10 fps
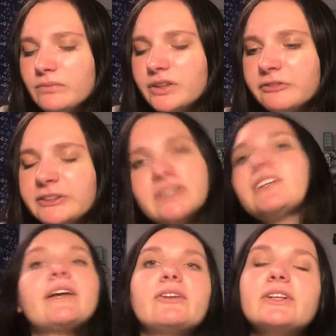The first thing
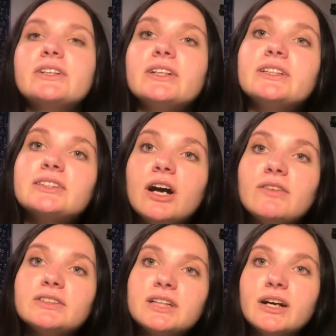I learned is
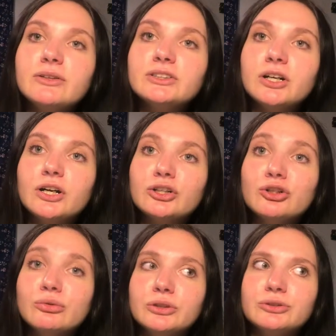office hours are
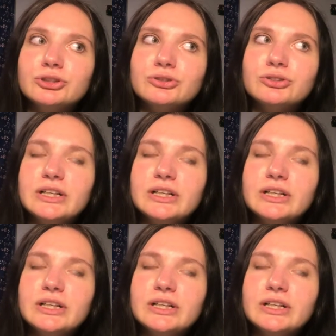crucial,